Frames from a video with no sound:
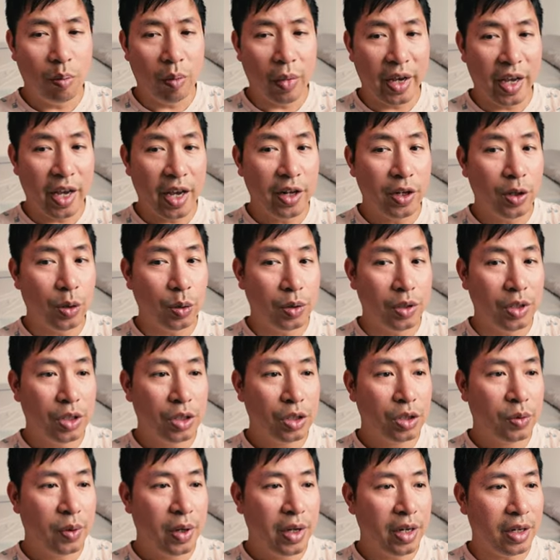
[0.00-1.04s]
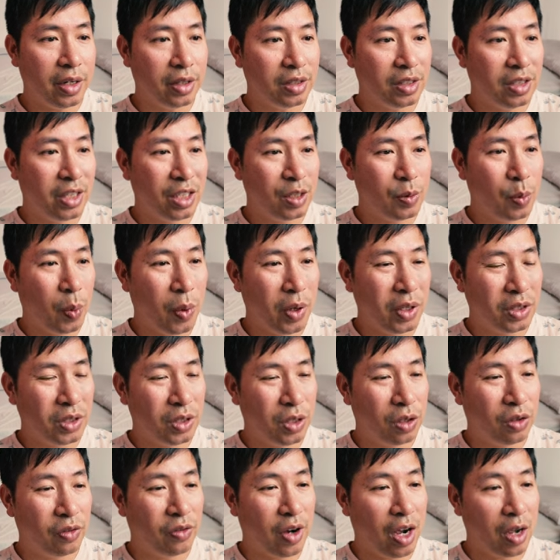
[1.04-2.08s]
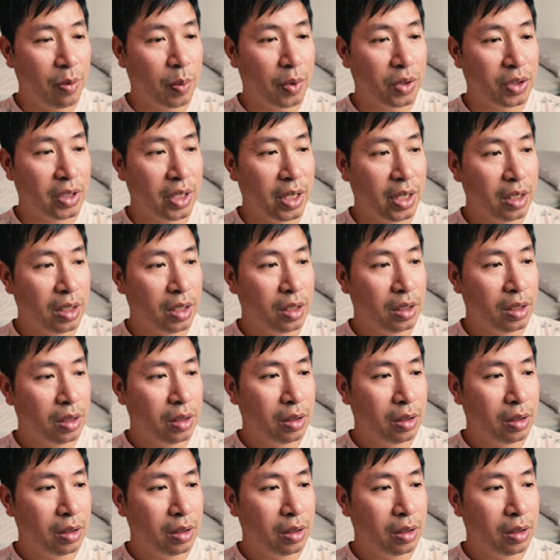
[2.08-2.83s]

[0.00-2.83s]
My annual interest rate is 6.05%.